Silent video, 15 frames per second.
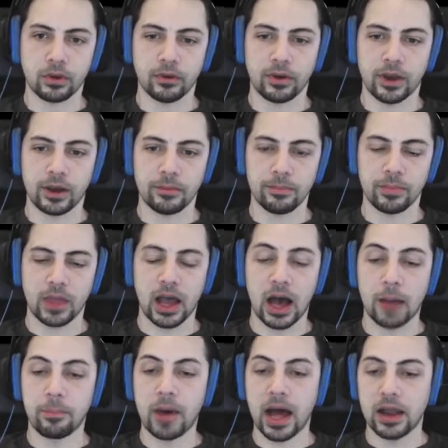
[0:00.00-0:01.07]
Okay.
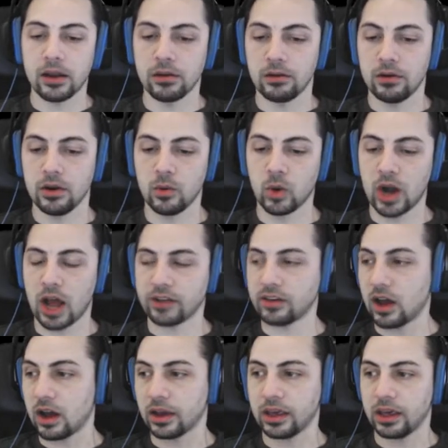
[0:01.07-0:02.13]
But we're not
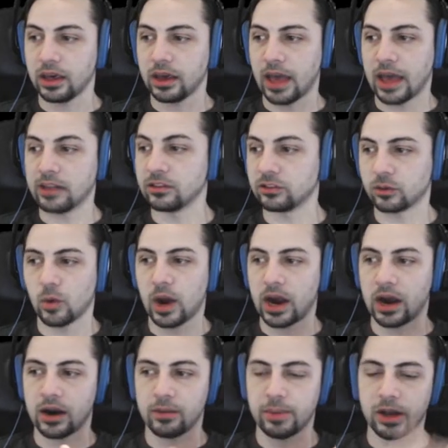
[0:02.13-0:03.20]
talking n
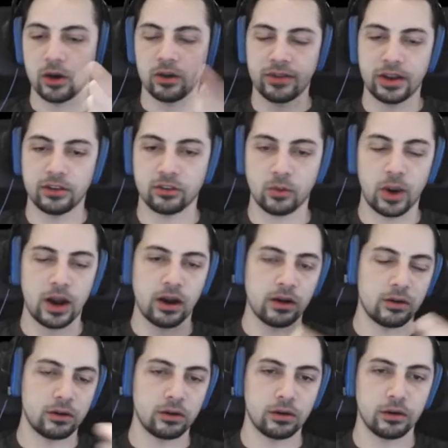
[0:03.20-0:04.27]
squared, big O of n squared,
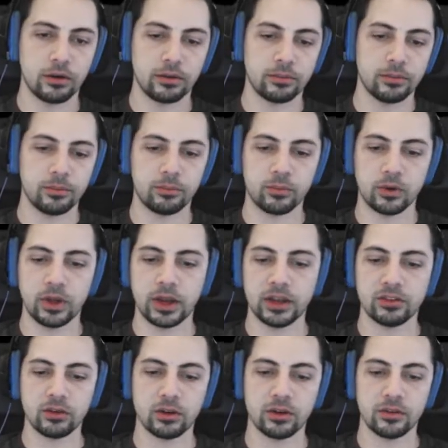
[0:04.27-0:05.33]
or any
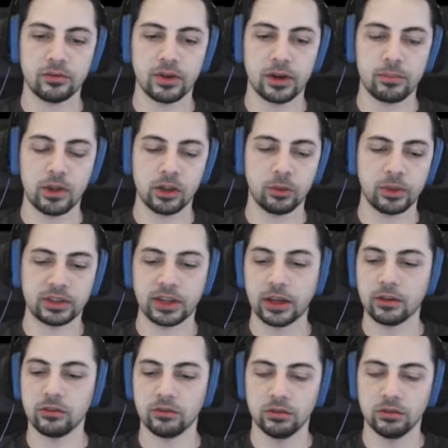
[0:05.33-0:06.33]
sort of polynomial like that.